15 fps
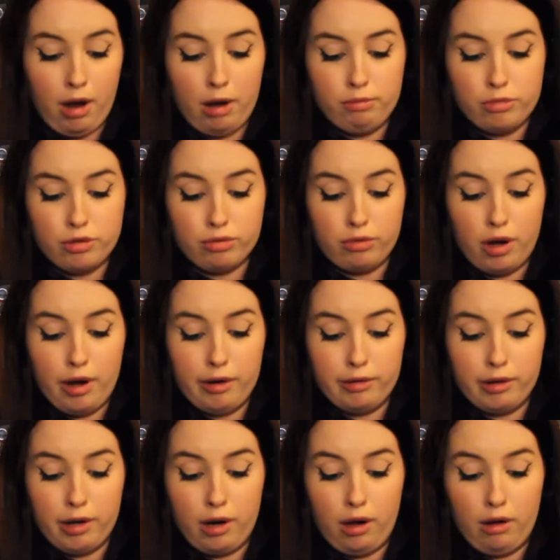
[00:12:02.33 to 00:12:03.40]
I'm trying
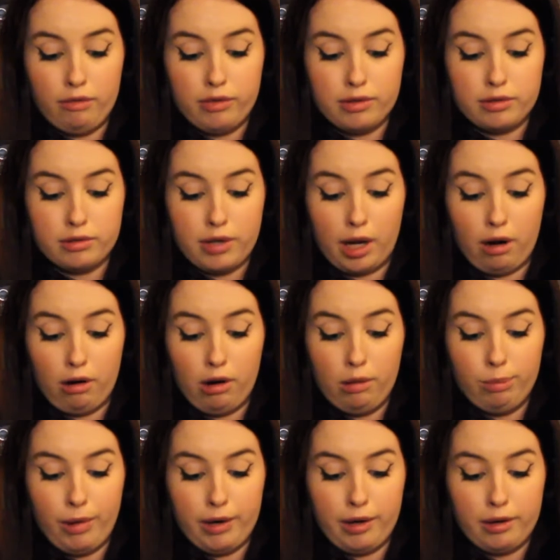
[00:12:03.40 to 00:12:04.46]
to get off the sticker,
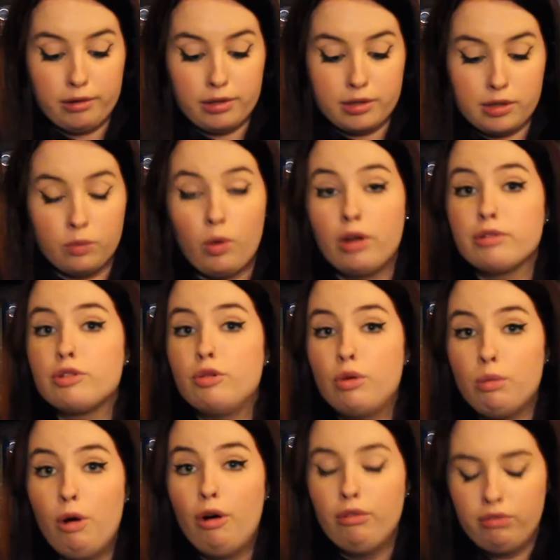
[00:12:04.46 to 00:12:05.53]
but it doesn't want to
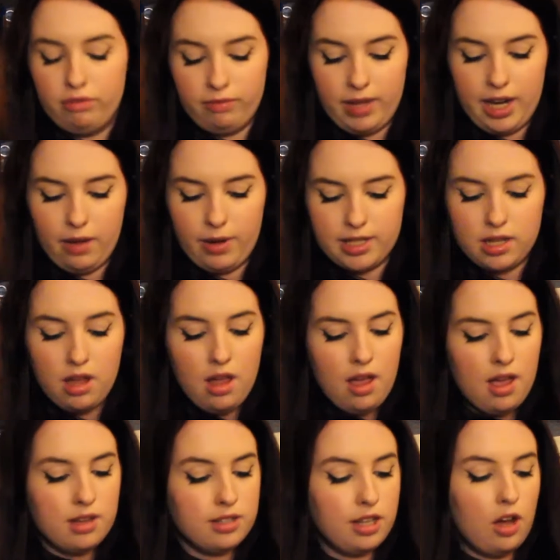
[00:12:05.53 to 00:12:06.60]
come off. Anyways,
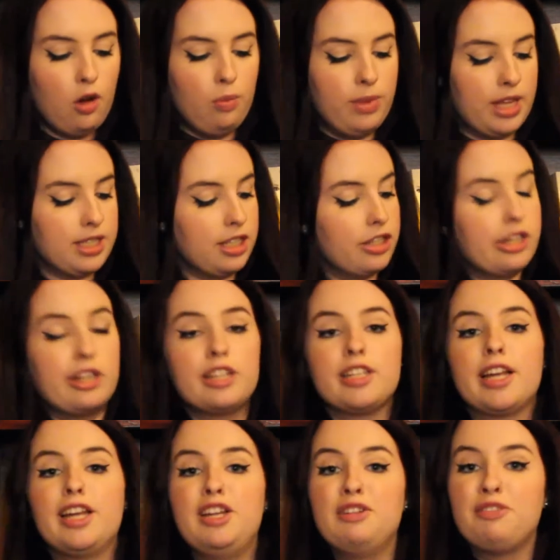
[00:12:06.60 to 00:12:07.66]
so that's as good as
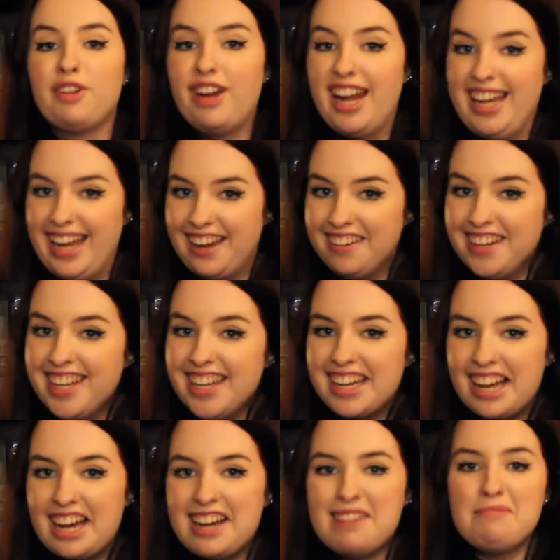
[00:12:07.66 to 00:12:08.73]
I can do for right now.
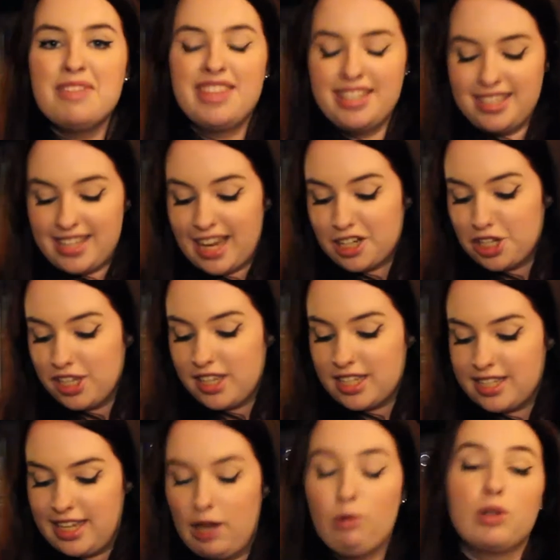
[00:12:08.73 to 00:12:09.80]
This is actually the
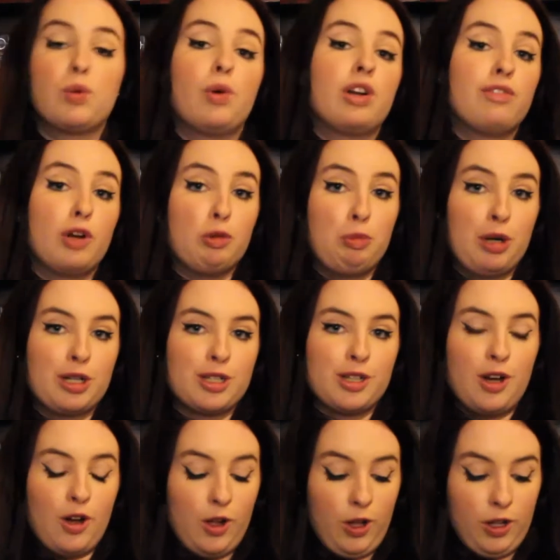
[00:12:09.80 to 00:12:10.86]
sequel to one of her books
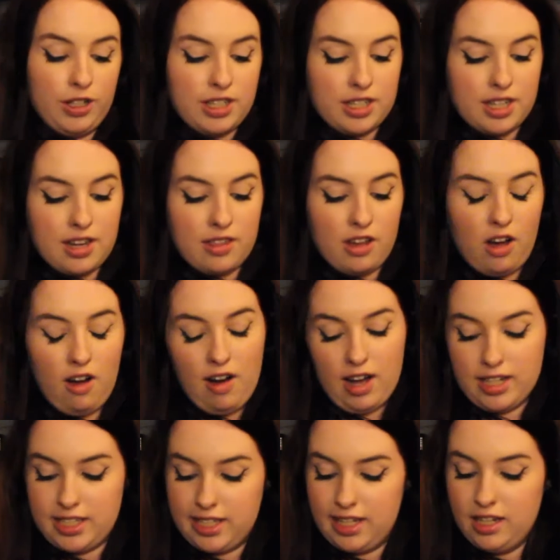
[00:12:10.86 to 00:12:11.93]
called The
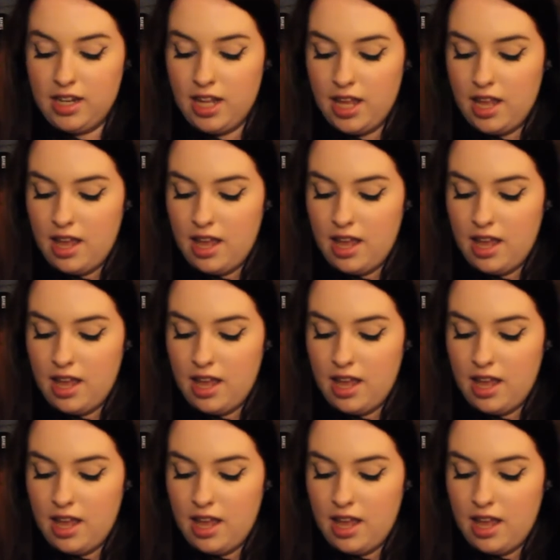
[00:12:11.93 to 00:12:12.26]
Haunted.